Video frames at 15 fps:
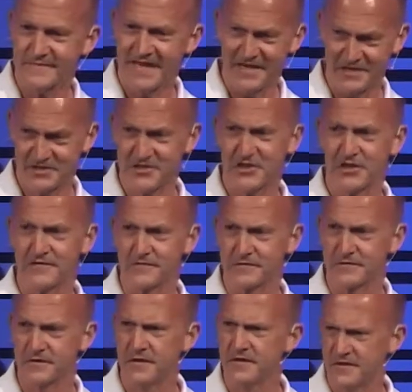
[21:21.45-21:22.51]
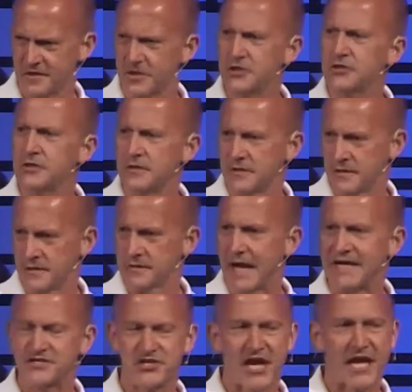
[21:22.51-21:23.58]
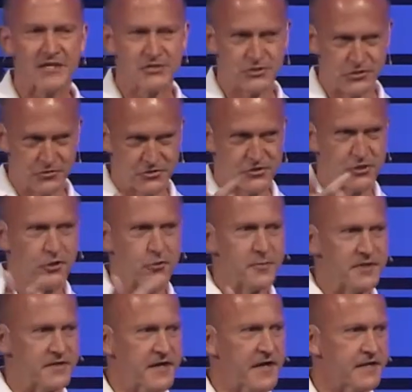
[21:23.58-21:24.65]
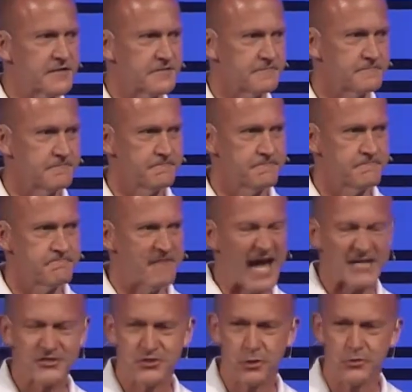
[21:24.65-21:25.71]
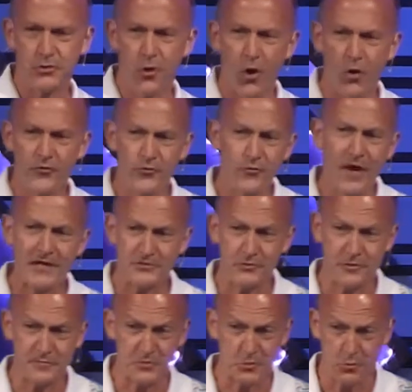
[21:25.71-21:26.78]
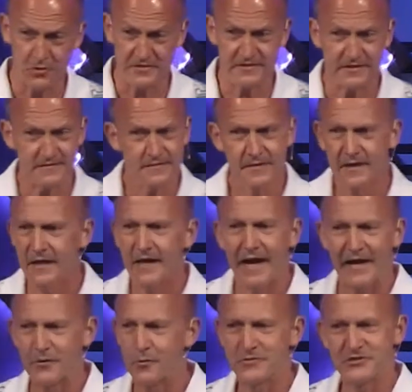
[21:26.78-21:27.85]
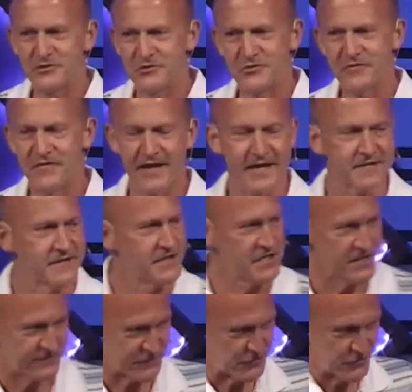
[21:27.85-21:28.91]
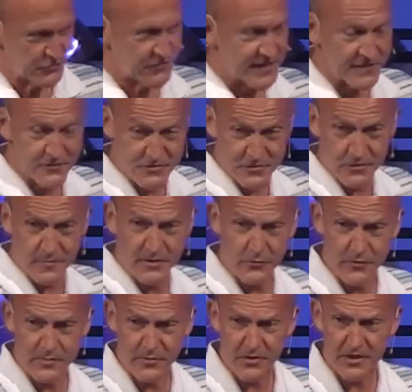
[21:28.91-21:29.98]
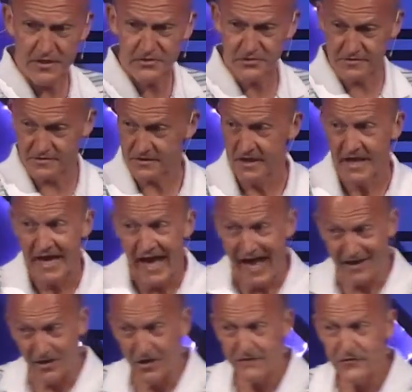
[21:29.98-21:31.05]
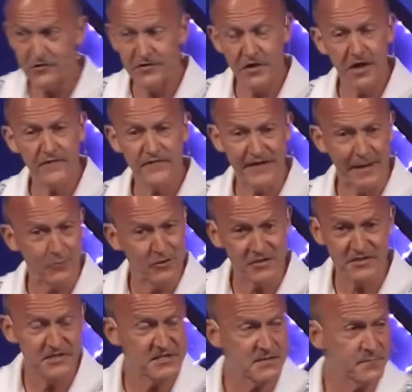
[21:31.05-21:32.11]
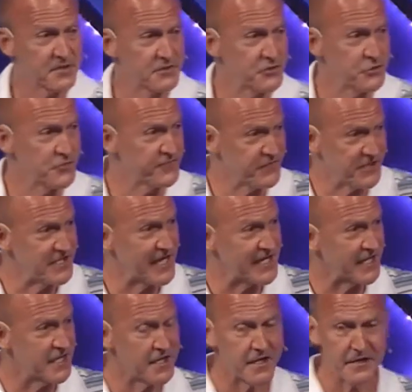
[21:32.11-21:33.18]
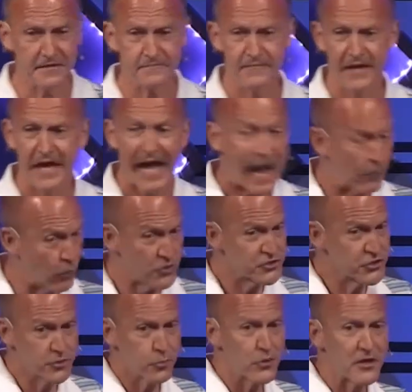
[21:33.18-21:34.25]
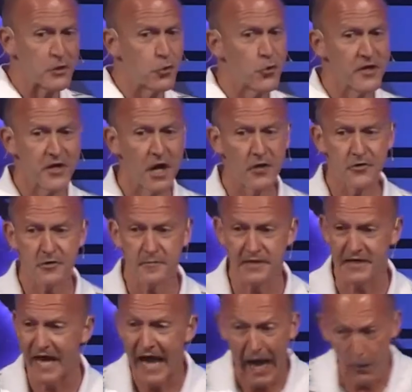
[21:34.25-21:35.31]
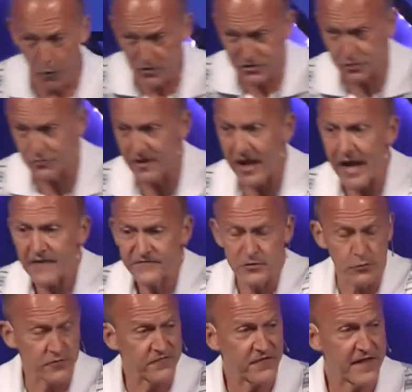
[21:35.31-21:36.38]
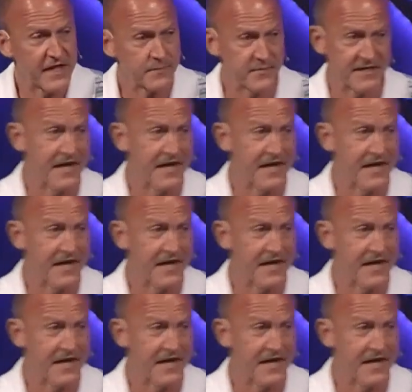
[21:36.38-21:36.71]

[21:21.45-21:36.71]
and it's covered. I challenge you to show me that. I can show you all throughout Scripture where it says, I don't want you doing that. If you do that, there's going to be repercussions. I love you enough that I'm going to discipline you if you get out of line. I want you to bring glory and honor to me. I want your life to reflect me.